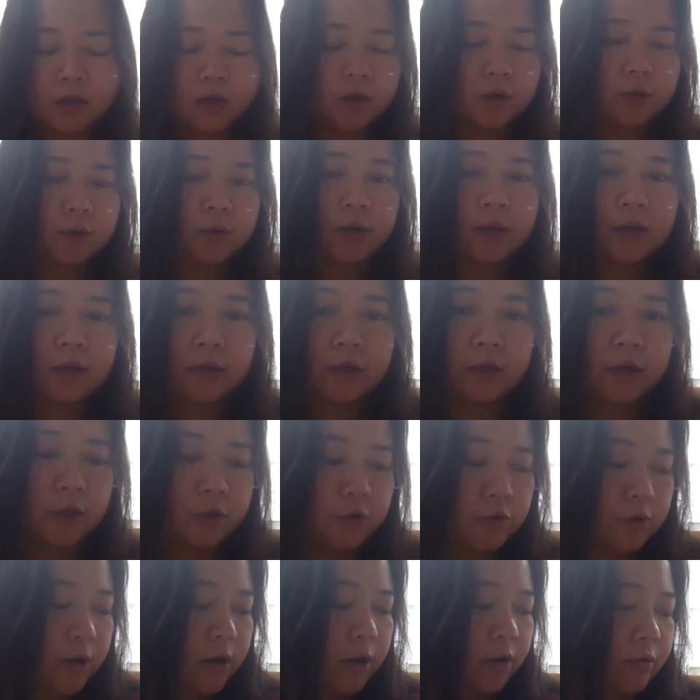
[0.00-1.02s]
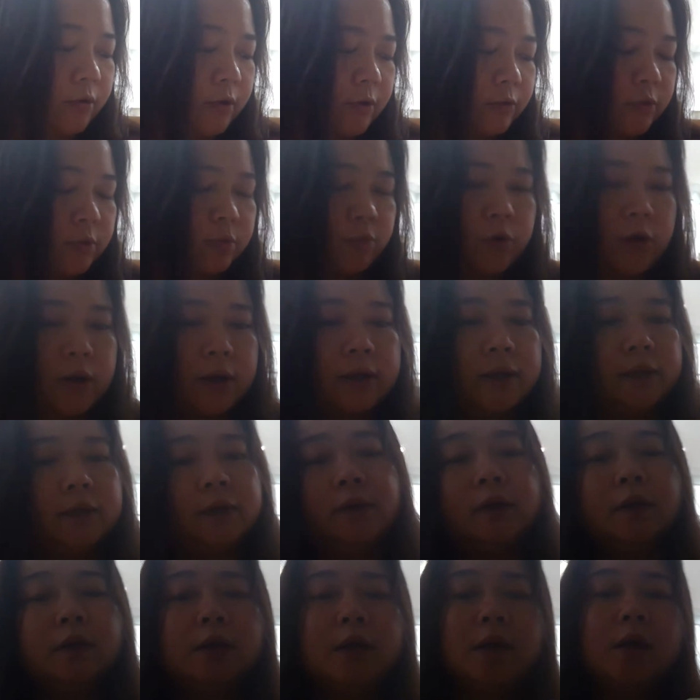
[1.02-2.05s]
Okay, another area of the
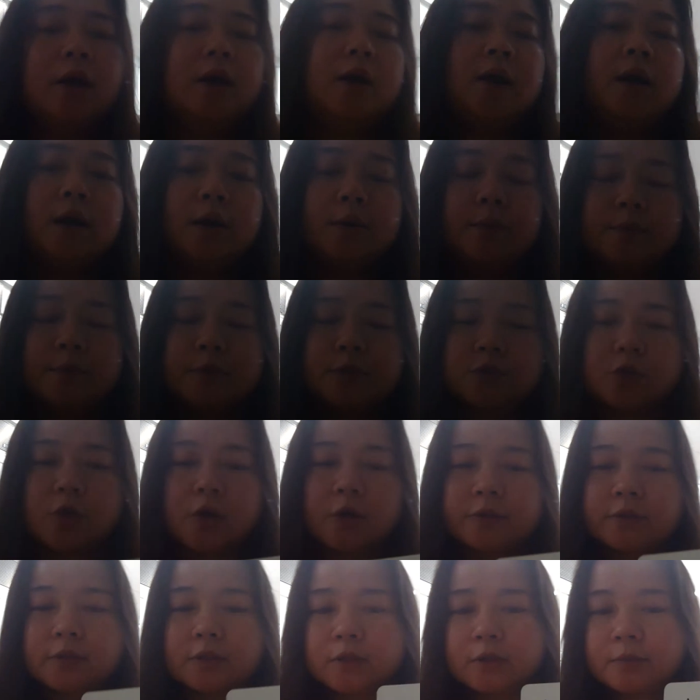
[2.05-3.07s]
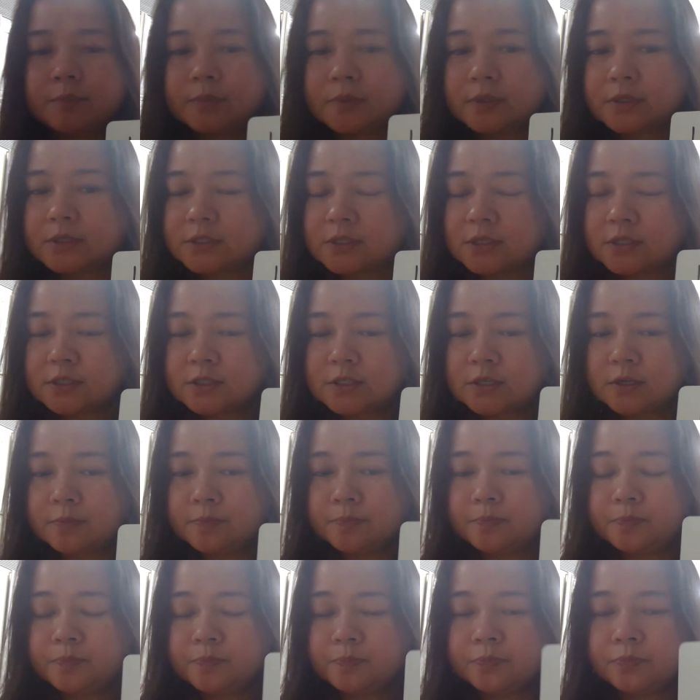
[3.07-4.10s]
brain is called the limbic
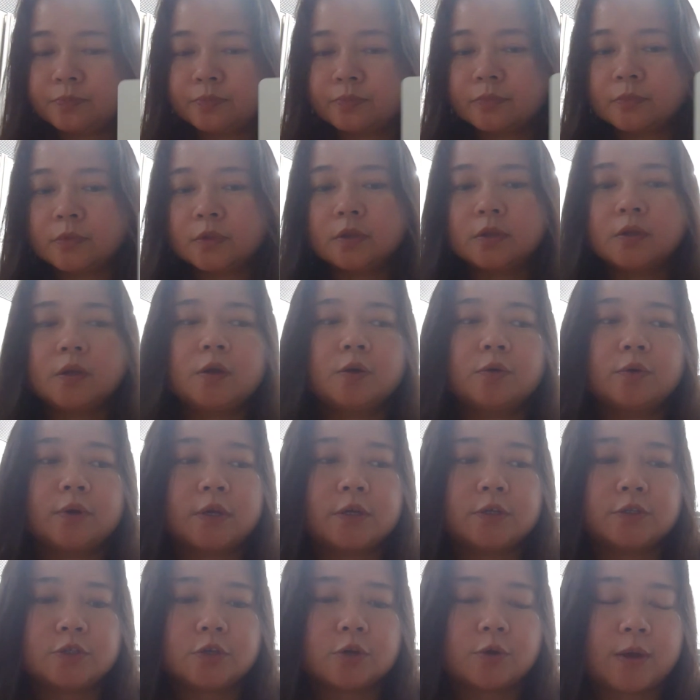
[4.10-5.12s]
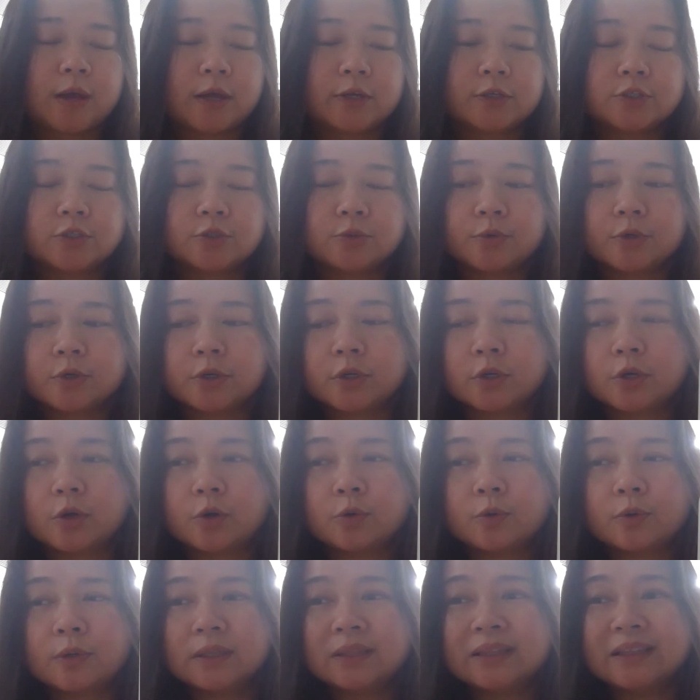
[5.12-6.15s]
system. Okay, so actually we're going to
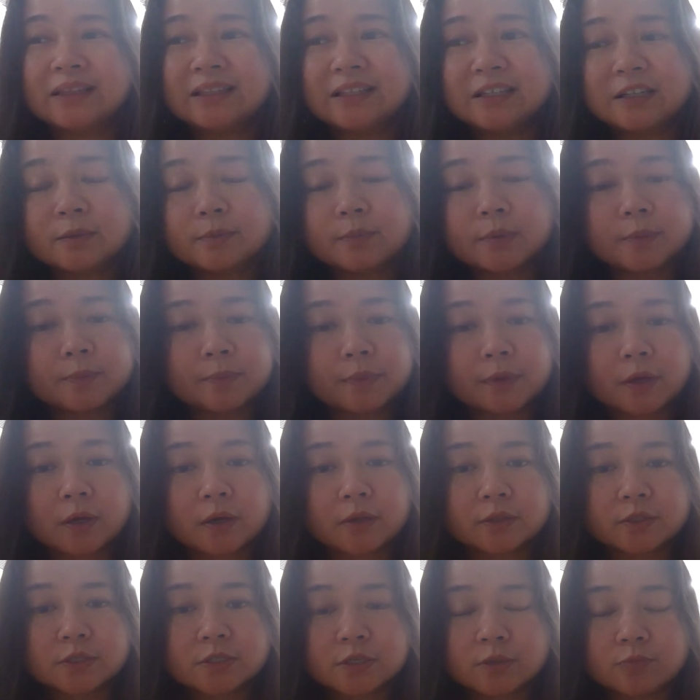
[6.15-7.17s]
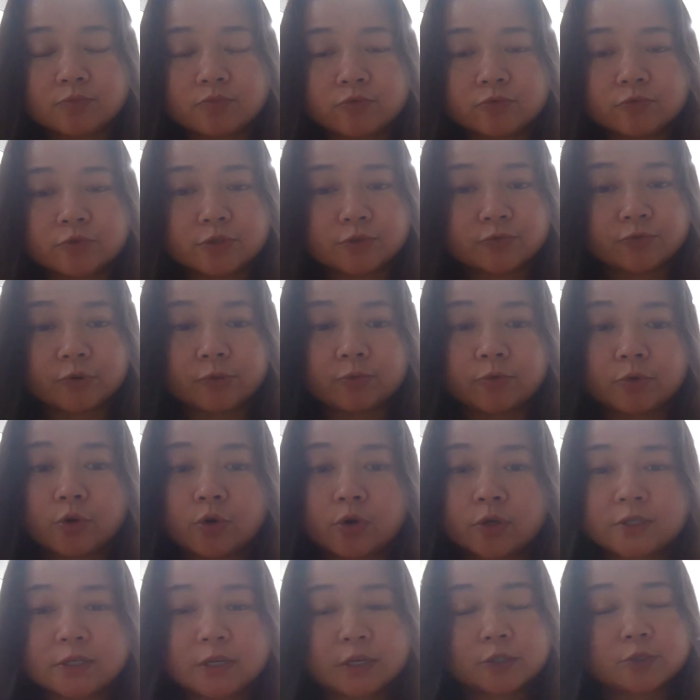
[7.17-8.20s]
go a little bit beyond the cerebral
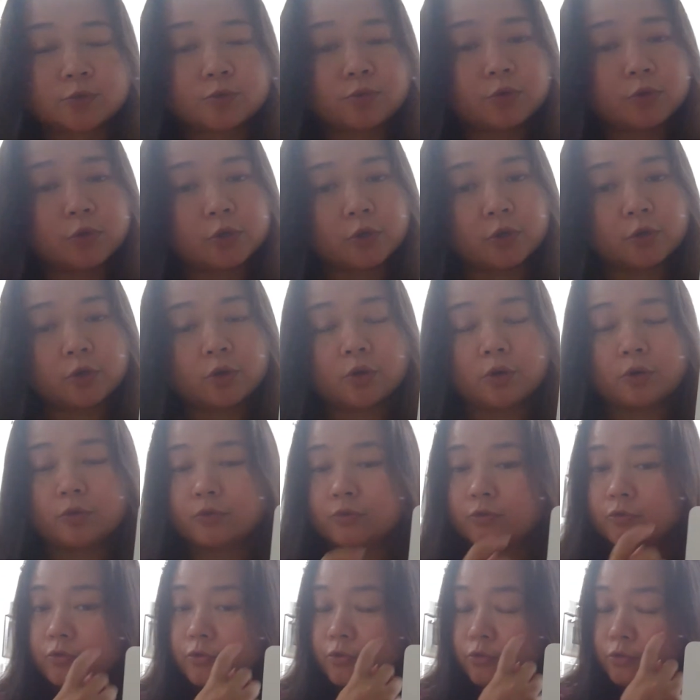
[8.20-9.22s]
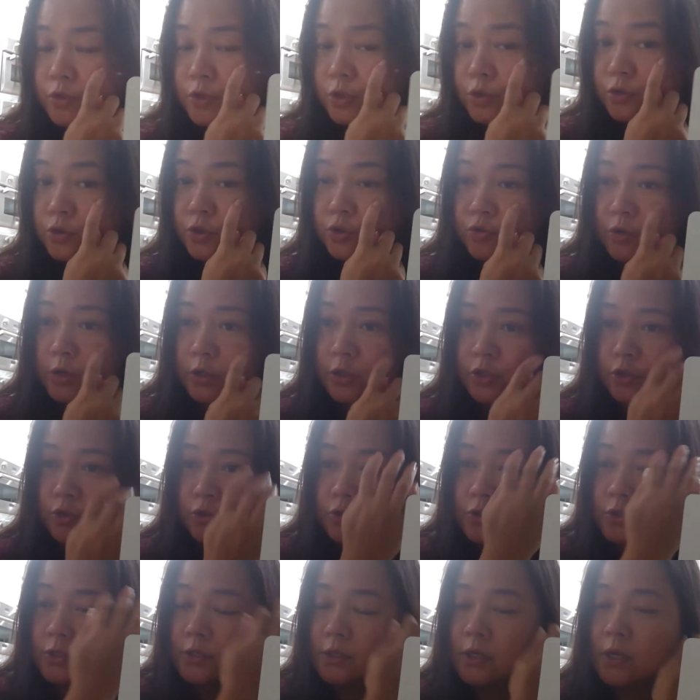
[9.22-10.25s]
cortex. We're only going to go through 2
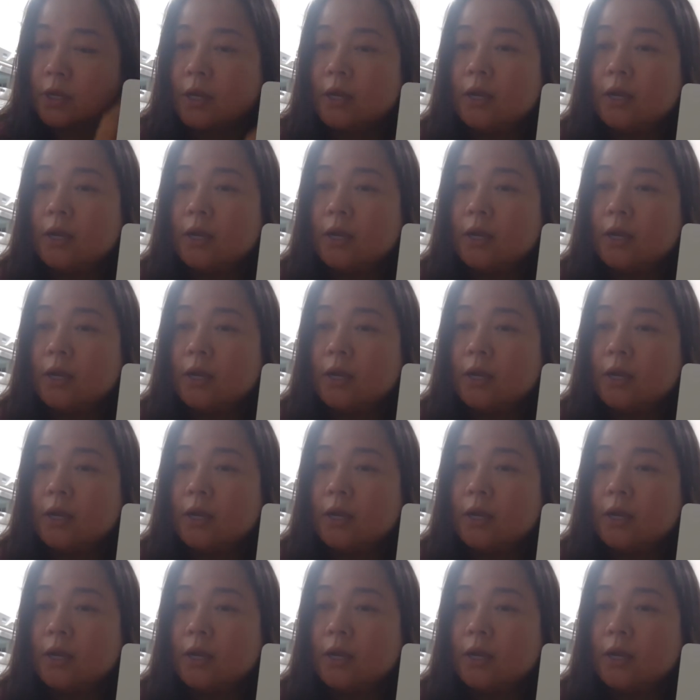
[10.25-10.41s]
structures.